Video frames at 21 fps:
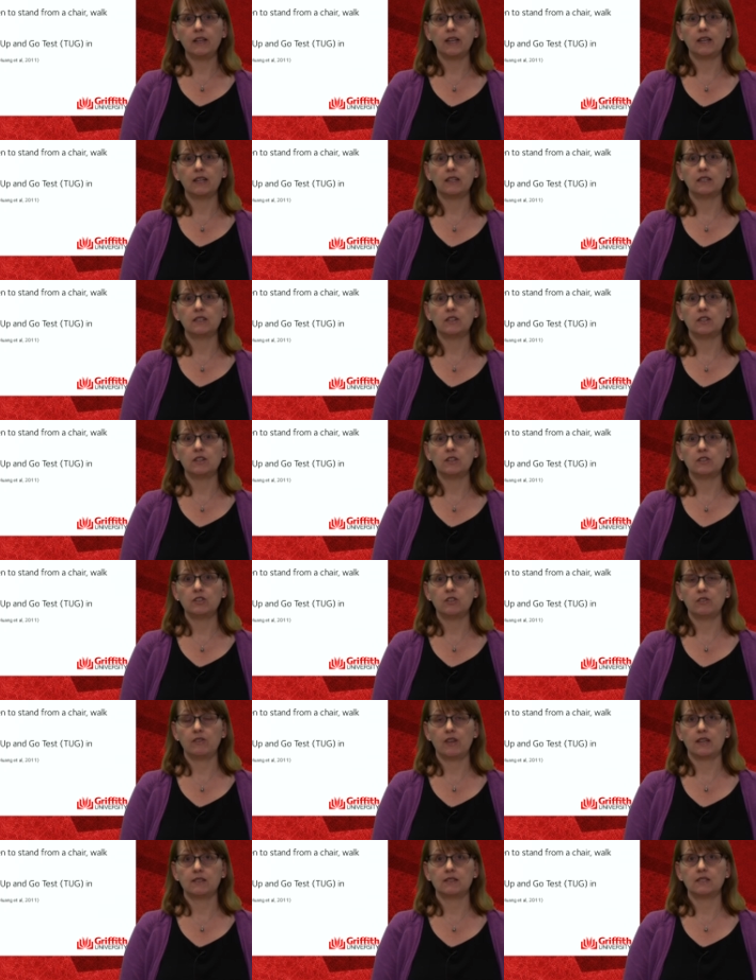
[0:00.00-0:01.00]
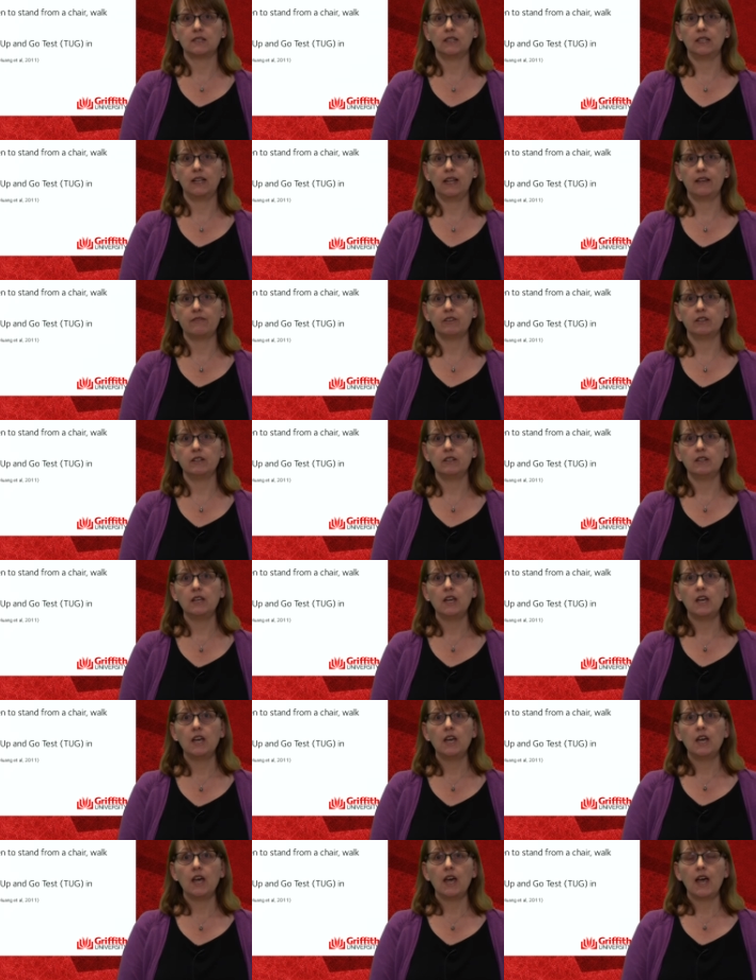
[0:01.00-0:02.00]
In 2011
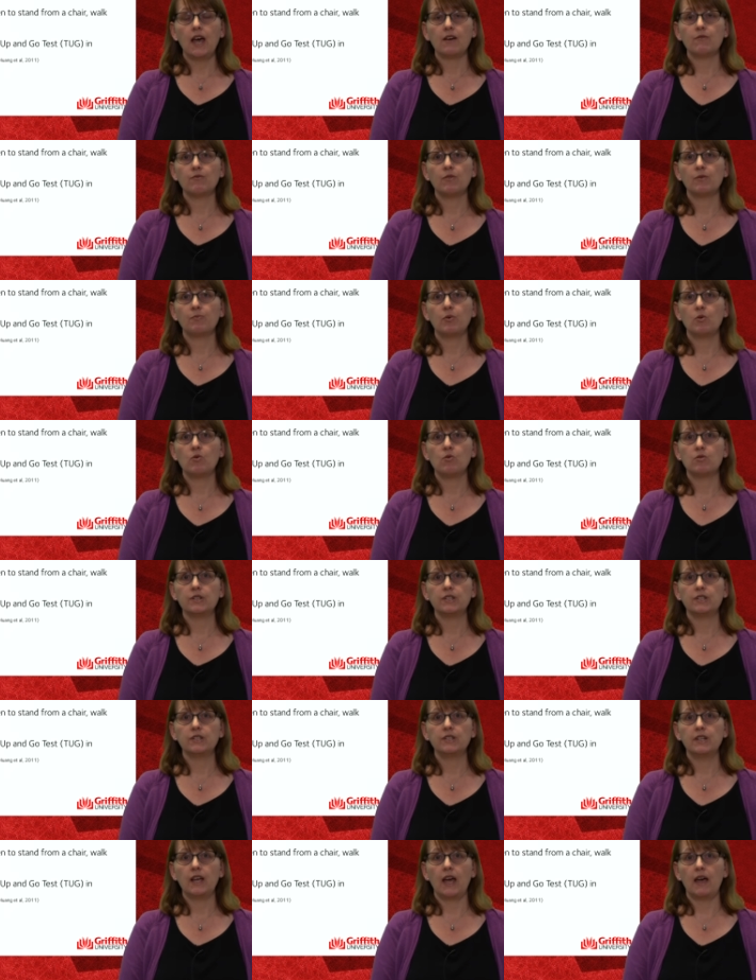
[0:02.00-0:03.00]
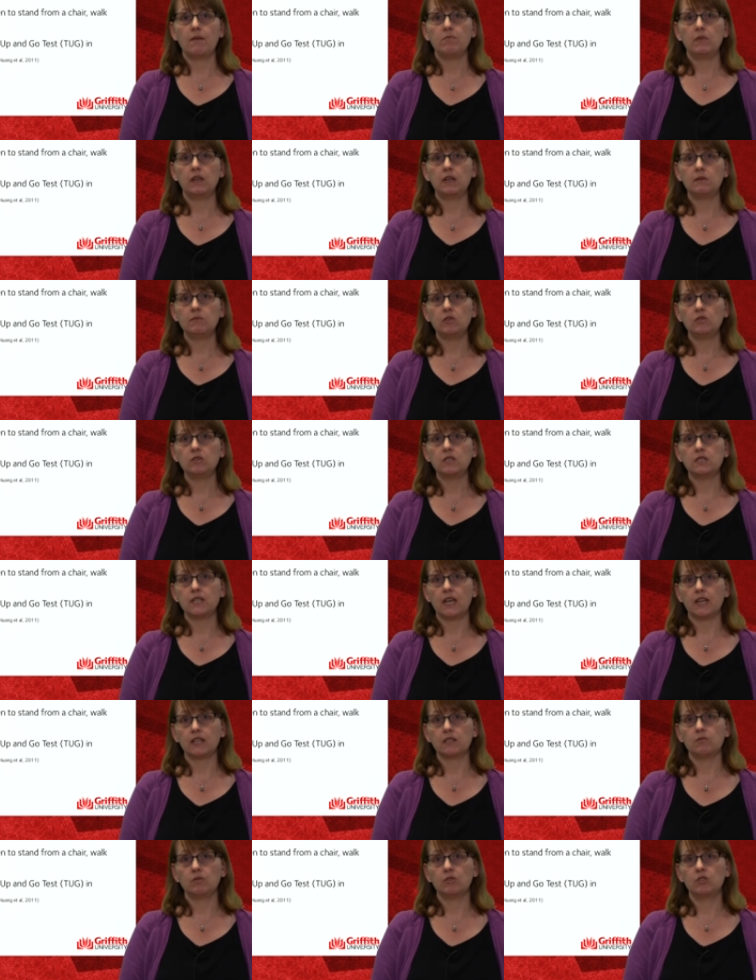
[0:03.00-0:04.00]
reported a minimal
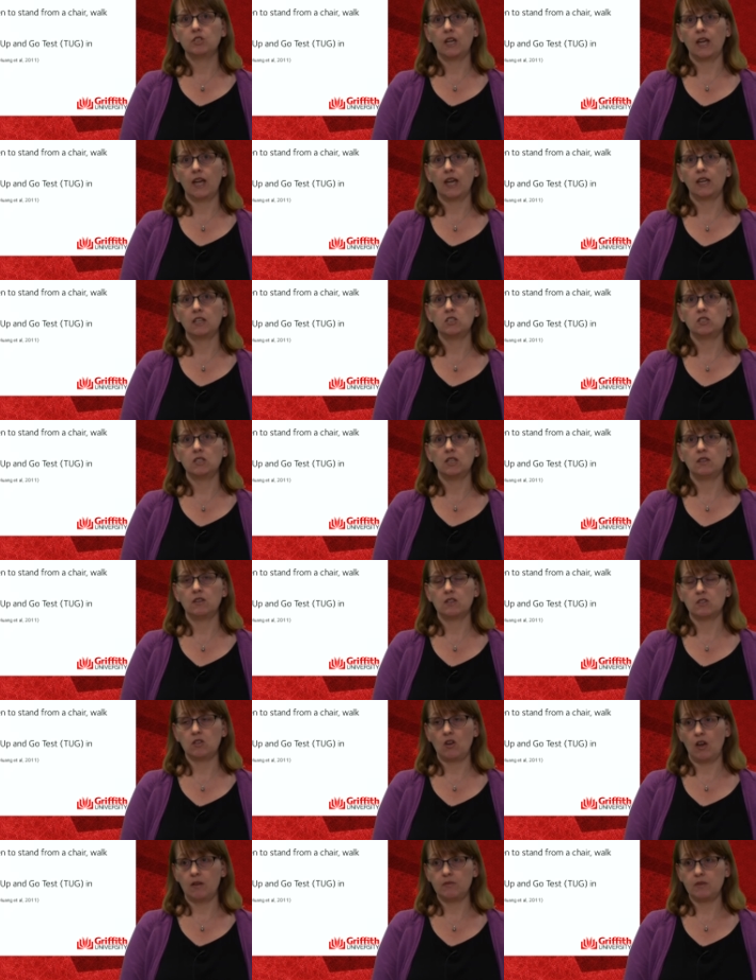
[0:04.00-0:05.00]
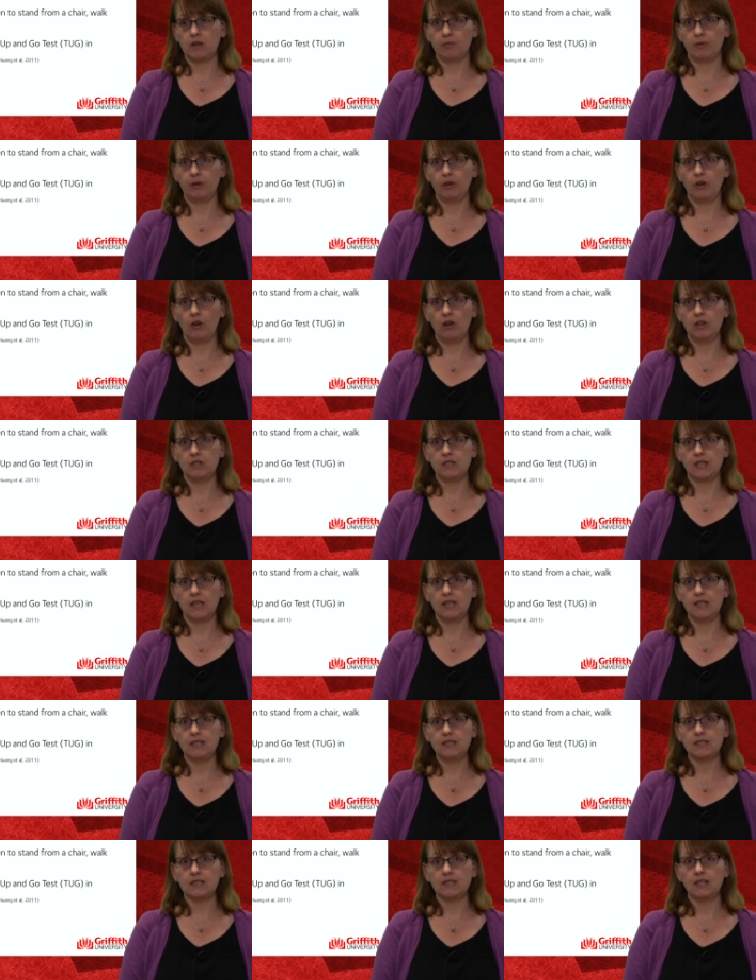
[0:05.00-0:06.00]
detectable change in the timed up and go
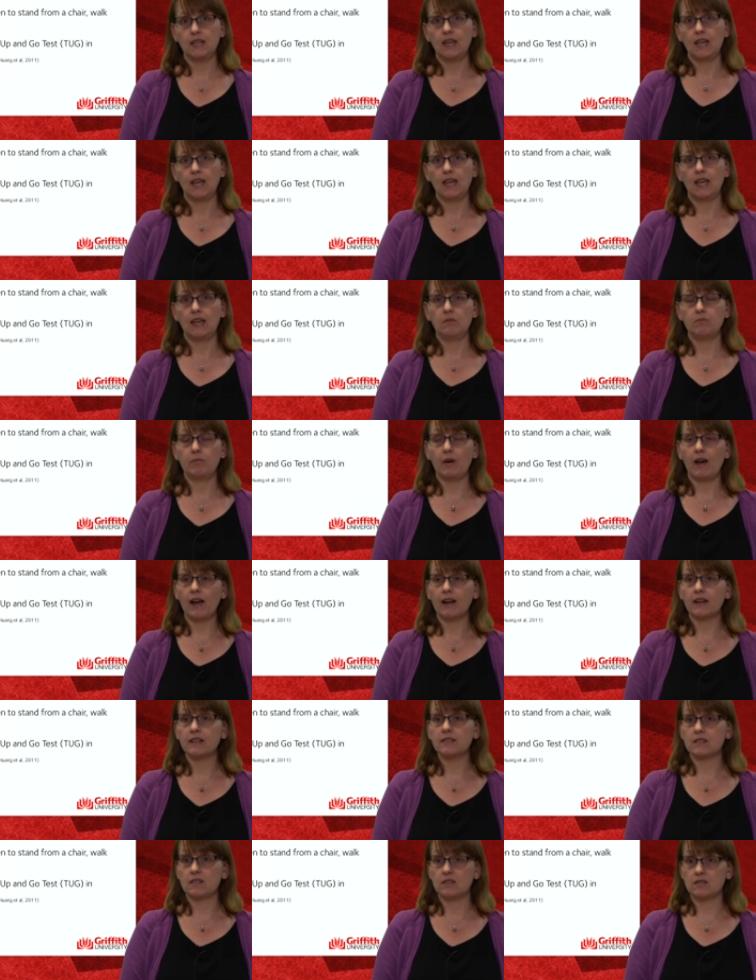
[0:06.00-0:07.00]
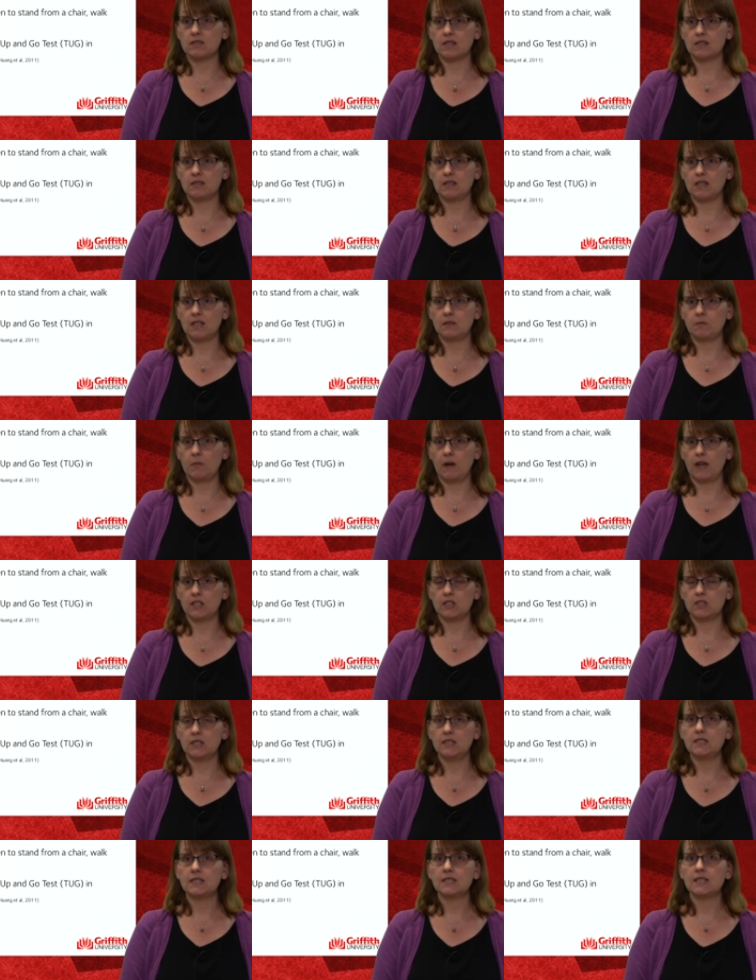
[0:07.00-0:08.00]
test in Parkinson's disease
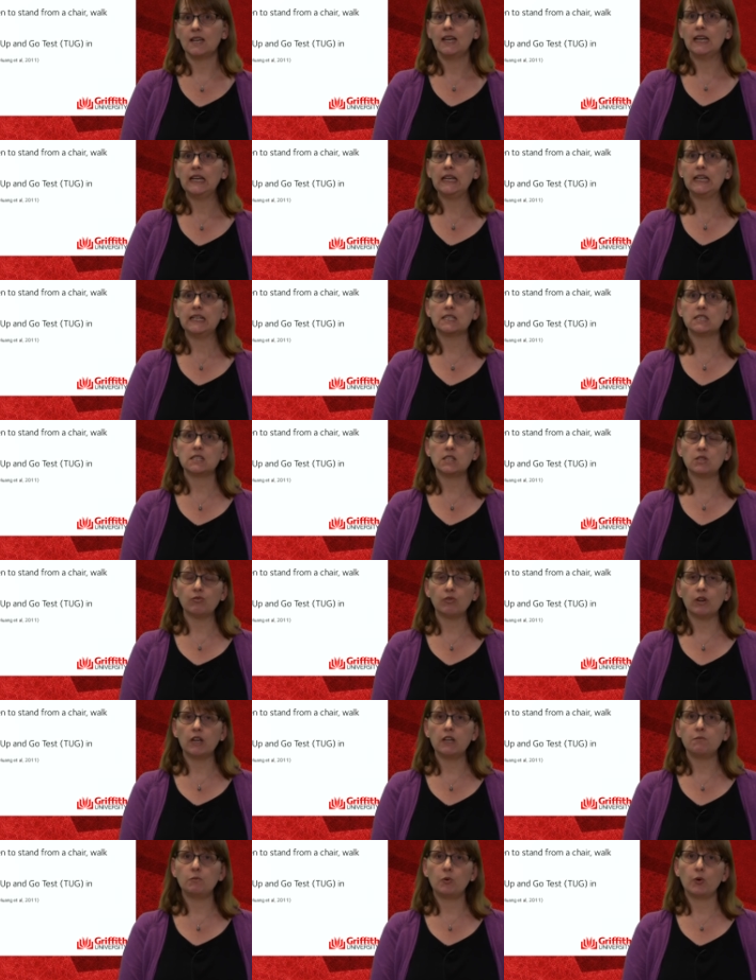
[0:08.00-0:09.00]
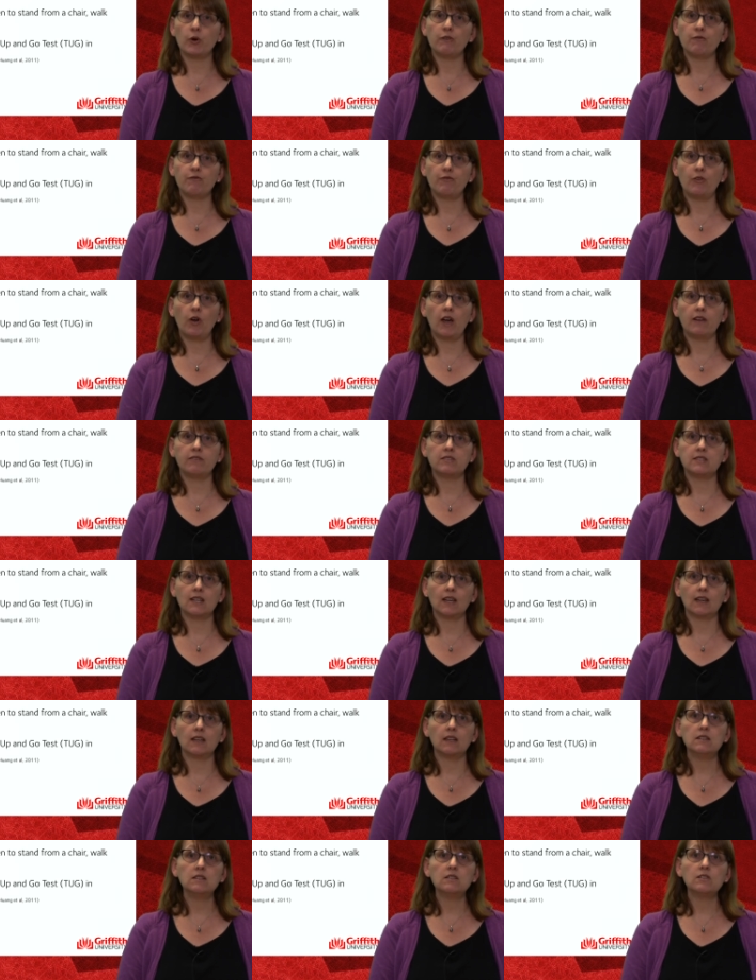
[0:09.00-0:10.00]
patients is 3.5
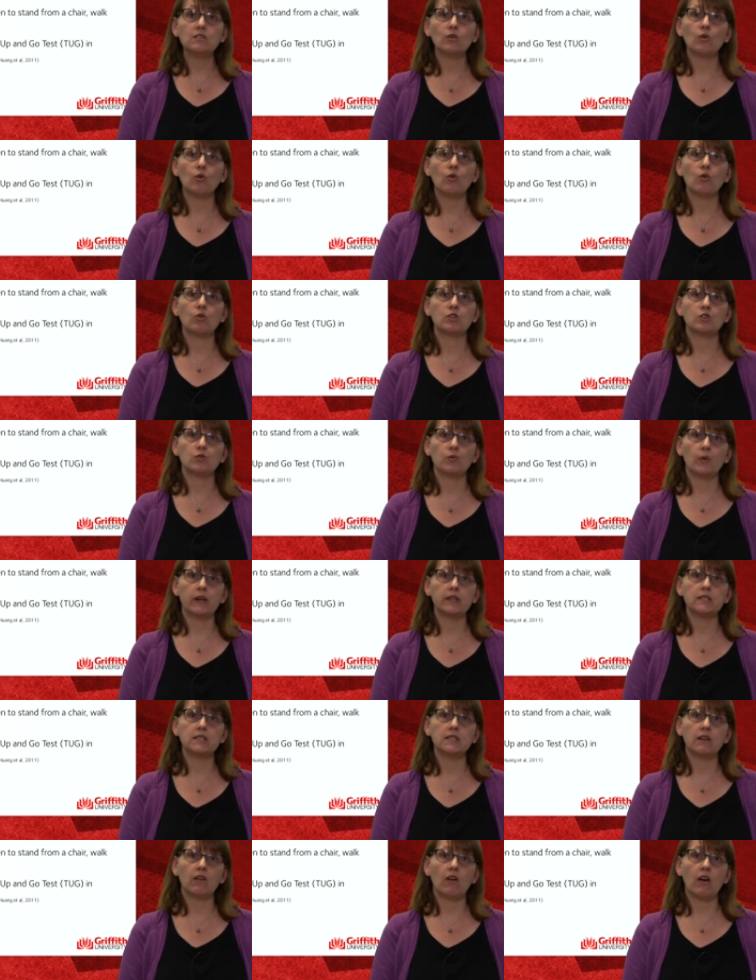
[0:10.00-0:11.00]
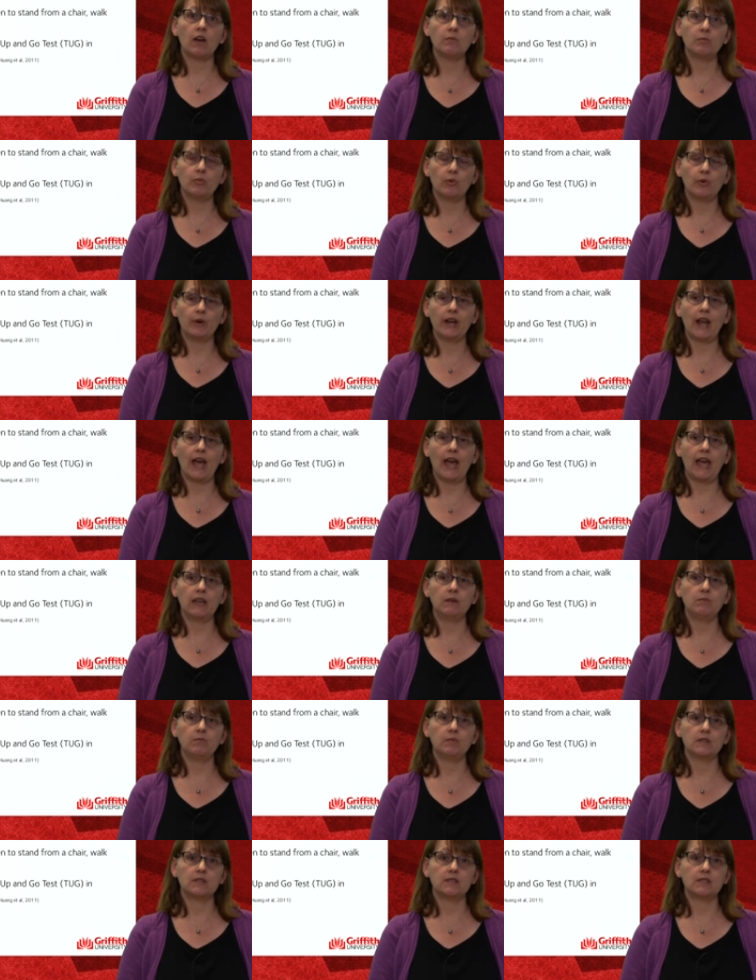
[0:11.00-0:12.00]
seconds or
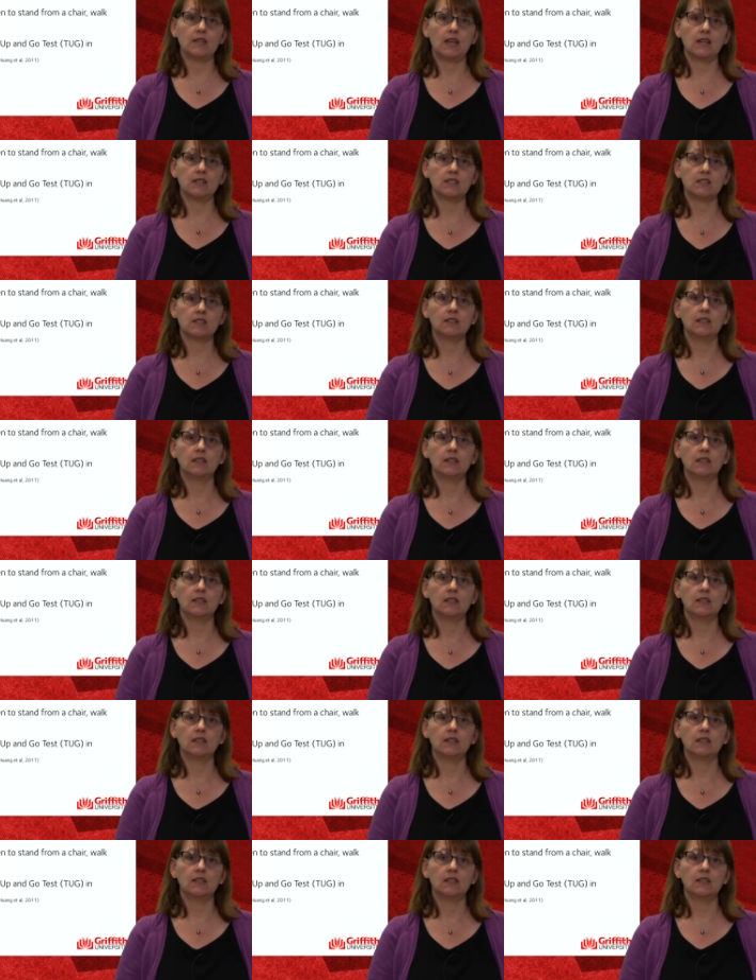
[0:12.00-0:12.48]
29.8%